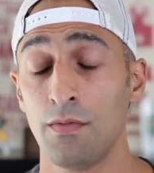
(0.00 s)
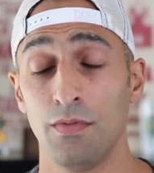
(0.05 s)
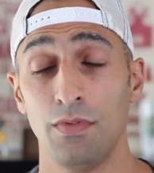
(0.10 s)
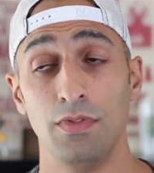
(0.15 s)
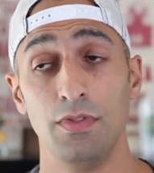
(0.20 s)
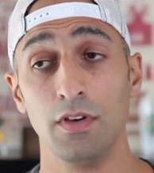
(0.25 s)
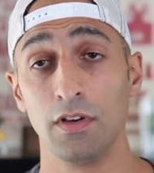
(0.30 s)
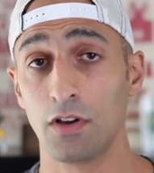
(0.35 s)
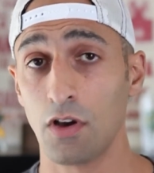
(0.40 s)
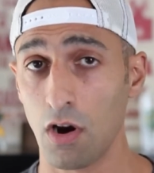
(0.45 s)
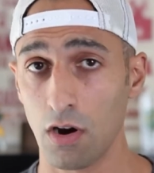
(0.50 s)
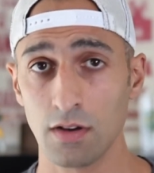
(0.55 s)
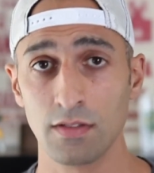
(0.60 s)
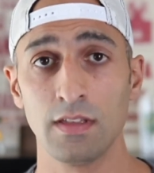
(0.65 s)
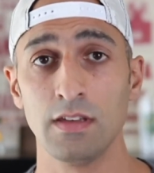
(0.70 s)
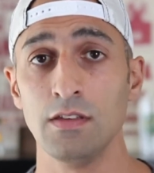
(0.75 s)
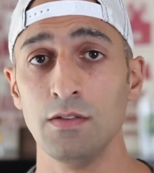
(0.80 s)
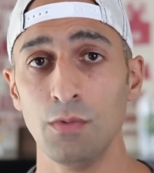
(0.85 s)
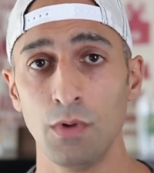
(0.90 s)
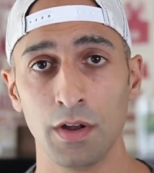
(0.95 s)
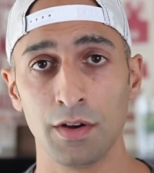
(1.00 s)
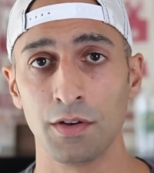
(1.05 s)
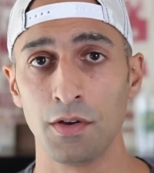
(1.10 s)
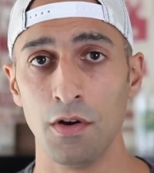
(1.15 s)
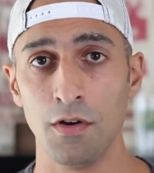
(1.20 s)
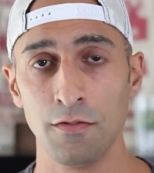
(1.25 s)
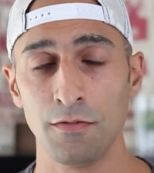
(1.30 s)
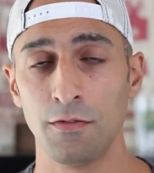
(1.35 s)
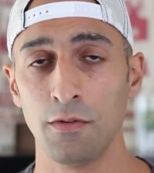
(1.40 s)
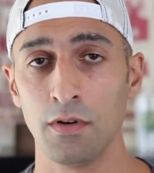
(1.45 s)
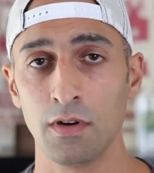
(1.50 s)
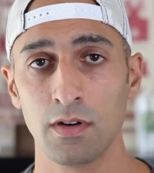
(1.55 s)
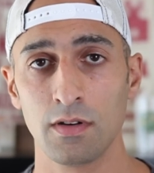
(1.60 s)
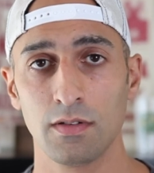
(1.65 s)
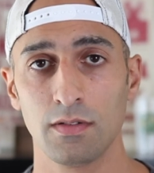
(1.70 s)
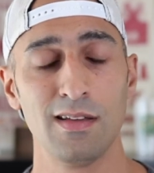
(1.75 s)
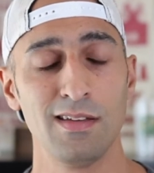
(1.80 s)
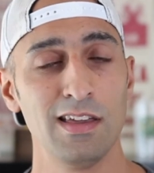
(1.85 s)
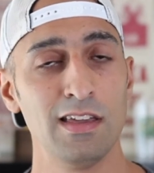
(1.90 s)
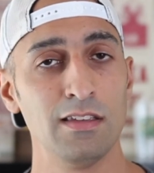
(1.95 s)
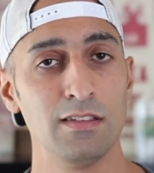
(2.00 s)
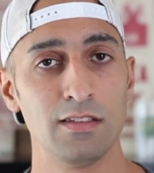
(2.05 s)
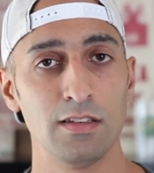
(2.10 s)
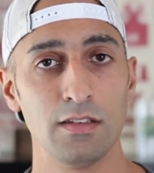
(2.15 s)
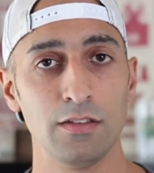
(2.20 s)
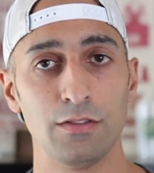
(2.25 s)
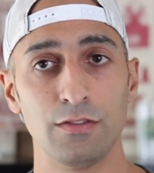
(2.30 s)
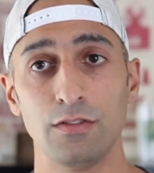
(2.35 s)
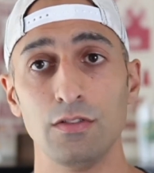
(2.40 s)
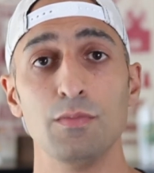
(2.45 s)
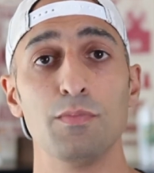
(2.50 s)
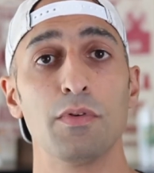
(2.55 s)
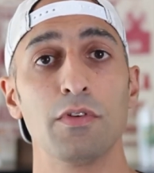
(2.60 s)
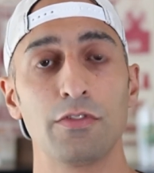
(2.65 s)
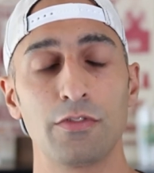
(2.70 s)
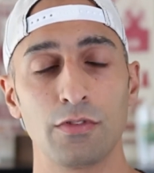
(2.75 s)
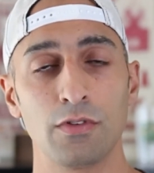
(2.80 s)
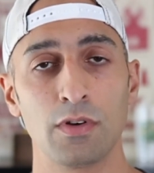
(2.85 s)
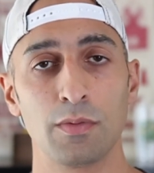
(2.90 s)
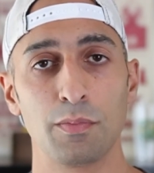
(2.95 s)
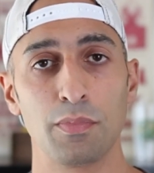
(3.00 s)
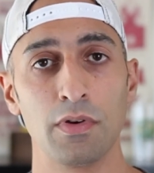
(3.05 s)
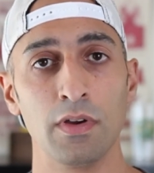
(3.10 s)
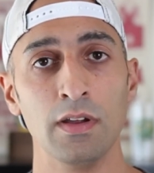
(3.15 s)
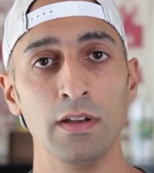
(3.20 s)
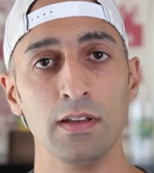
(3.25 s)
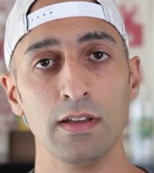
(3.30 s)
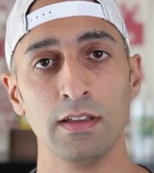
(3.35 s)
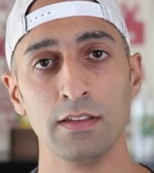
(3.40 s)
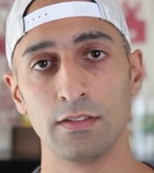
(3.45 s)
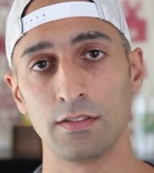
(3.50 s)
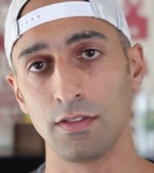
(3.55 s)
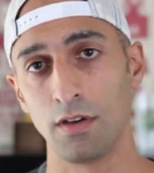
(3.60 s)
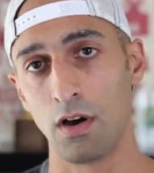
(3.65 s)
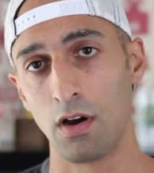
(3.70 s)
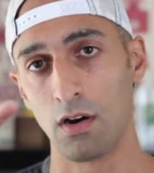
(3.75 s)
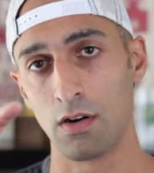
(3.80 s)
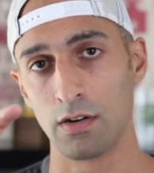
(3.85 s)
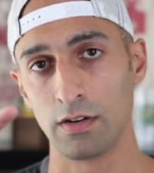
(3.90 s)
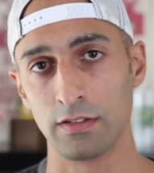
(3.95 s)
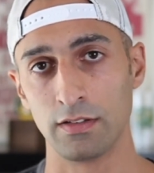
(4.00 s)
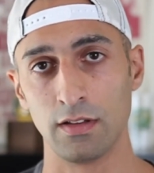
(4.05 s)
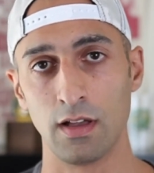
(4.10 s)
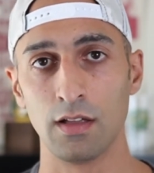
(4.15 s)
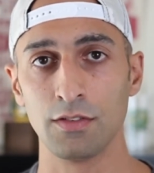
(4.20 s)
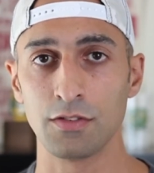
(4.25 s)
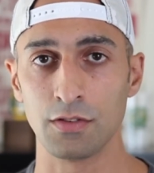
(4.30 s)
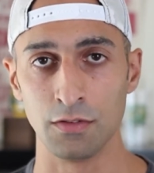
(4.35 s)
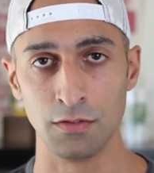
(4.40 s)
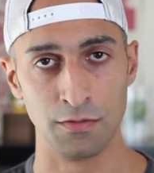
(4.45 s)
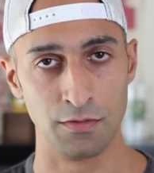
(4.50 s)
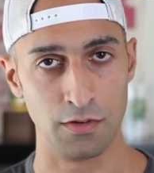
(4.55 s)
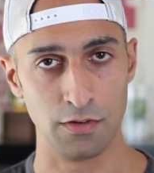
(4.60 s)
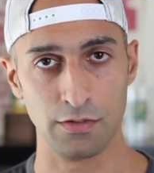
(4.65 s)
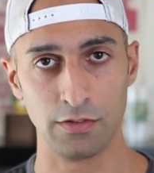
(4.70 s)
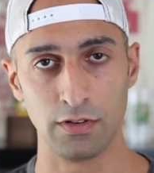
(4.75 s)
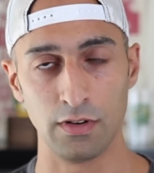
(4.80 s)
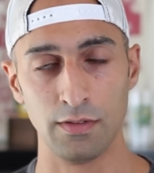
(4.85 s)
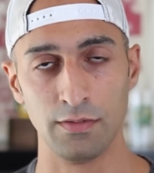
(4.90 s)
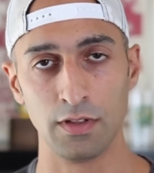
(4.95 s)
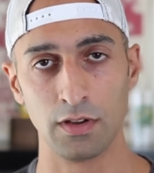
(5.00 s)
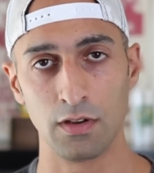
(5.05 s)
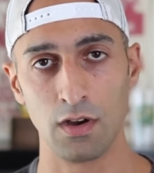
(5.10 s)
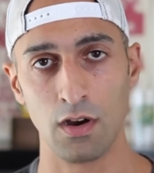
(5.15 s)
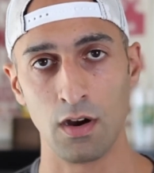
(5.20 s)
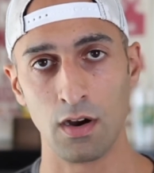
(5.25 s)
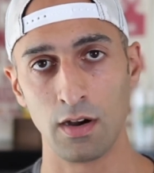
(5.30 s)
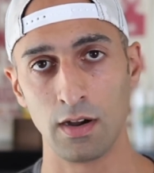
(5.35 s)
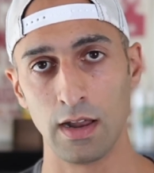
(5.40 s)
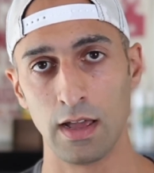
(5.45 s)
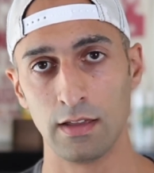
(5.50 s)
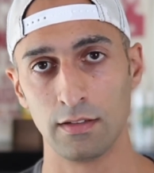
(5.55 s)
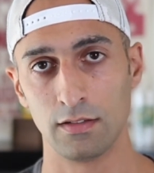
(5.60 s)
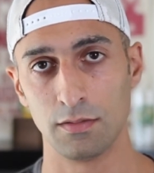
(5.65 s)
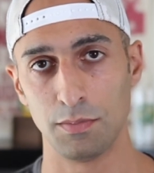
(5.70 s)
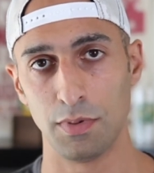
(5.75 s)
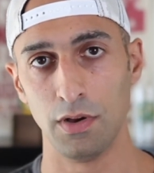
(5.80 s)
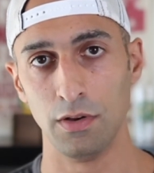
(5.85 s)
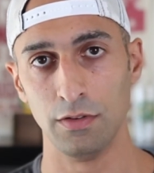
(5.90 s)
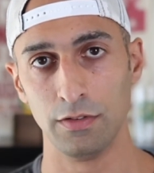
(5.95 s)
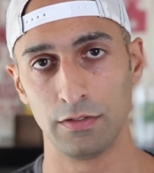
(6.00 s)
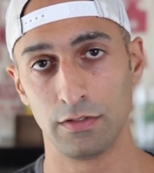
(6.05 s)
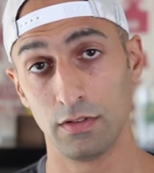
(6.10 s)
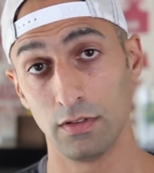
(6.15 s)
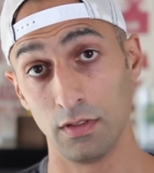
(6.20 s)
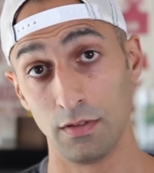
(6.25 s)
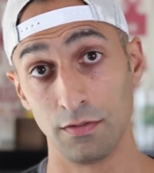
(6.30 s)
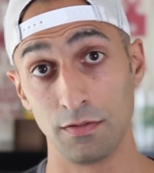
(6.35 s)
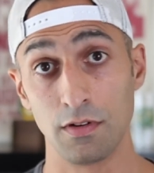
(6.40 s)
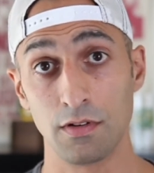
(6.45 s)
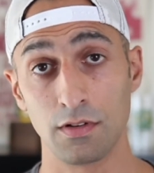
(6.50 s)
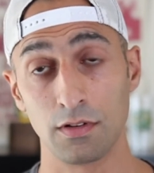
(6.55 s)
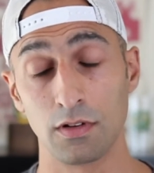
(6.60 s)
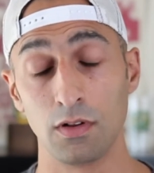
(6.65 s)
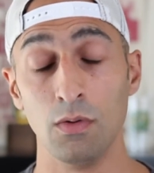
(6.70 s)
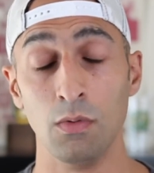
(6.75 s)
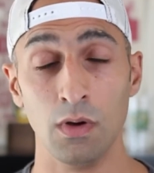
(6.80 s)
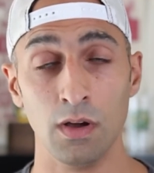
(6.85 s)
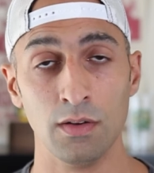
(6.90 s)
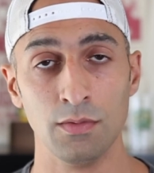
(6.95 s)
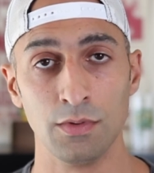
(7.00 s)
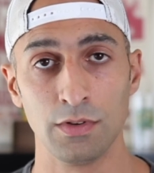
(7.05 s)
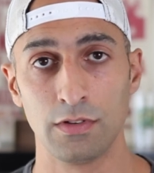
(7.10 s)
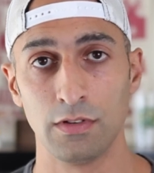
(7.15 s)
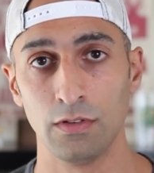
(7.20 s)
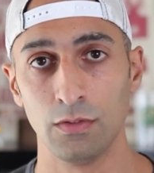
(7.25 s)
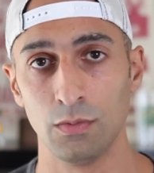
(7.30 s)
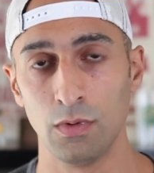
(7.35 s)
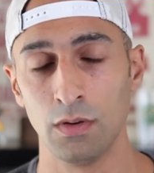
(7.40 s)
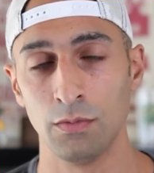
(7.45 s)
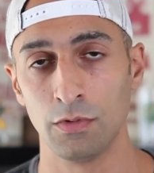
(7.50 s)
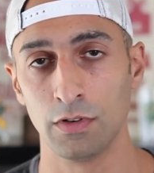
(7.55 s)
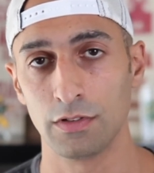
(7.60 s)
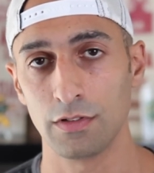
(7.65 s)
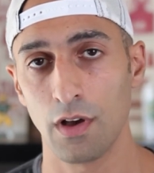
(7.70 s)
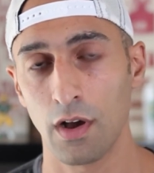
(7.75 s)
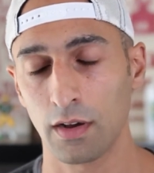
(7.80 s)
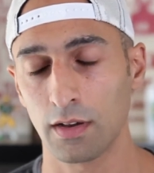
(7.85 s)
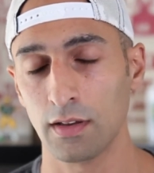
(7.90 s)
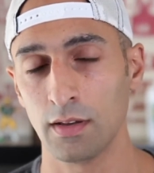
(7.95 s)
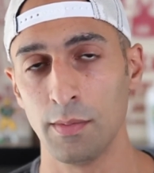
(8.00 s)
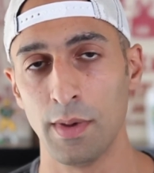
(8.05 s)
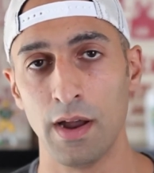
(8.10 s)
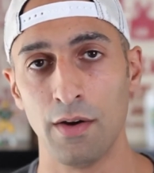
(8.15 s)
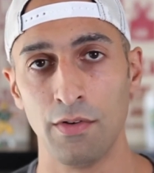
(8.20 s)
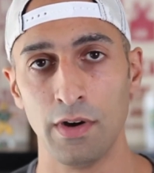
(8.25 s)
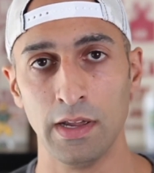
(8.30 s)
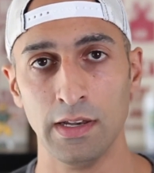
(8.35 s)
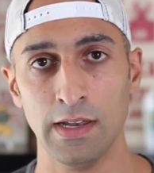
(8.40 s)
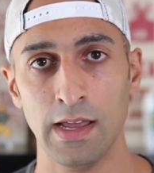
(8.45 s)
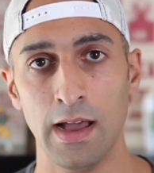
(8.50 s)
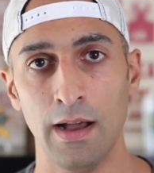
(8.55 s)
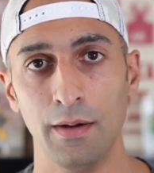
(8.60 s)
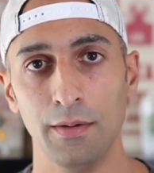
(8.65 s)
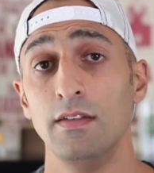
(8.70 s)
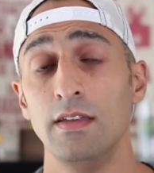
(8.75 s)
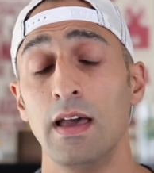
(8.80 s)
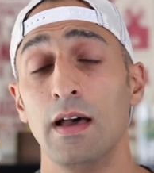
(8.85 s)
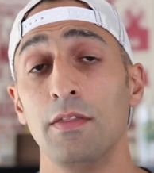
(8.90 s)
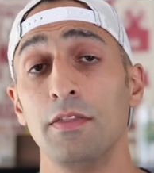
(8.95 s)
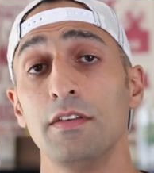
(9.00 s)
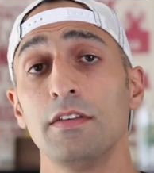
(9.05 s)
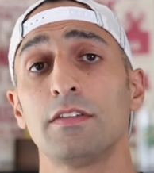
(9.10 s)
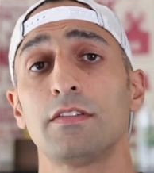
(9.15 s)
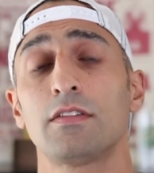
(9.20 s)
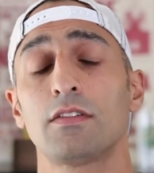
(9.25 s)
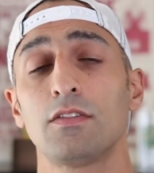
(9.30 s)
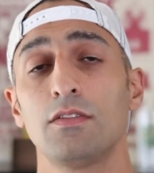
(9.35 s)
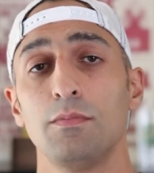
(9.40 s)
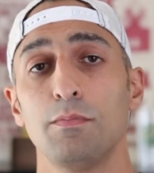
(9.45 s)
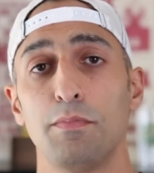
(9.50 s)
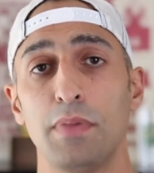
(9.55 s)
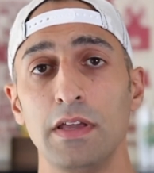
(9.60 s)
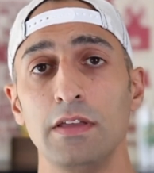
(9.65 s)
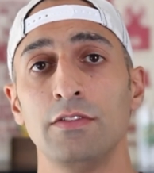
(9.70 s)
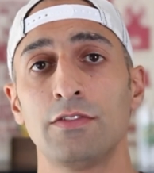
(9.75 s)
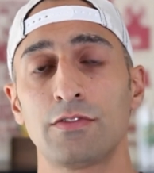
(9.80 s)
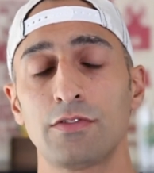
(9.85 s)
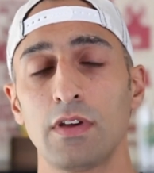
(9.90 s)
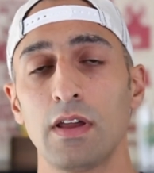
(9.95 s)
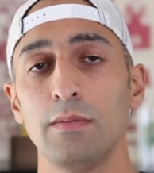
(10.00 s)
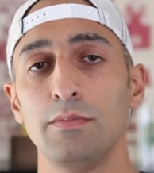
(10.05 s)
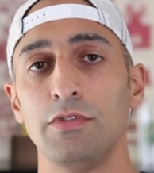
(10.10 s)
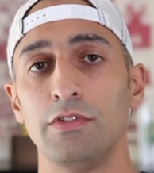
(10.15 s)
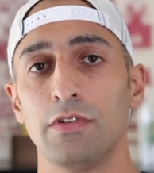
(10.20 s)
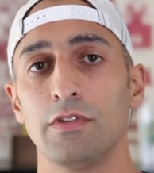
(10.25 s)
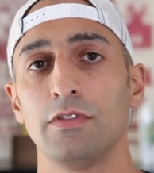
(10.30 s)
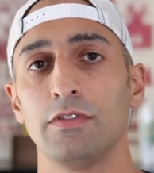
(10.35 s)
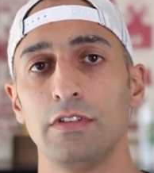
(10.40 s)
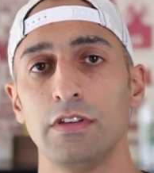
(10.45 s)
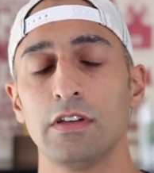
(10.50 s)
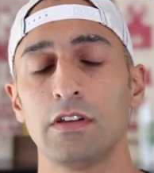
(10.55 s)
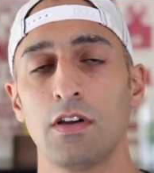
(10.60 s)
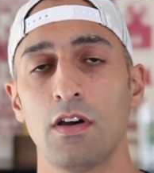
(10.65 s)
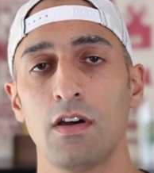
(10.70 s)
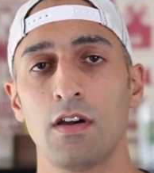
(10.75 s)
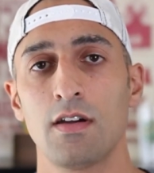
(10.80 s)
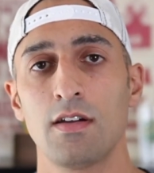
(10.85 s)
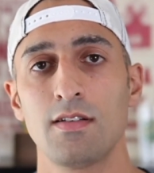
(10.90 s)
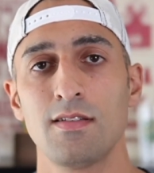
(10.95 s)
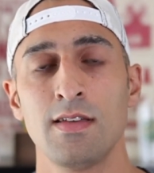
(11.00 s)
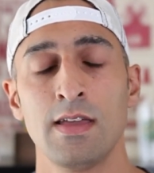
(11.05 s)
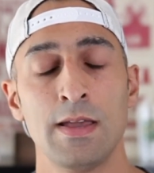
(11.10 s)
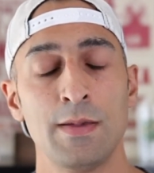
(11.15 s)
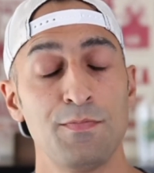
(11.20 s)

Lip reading: the card that you want to go for is his super short print. It's the horizontal version of the card as opposed to the vertical one, which is one we're talking about right now. Now, this Pinstripe Jersey card,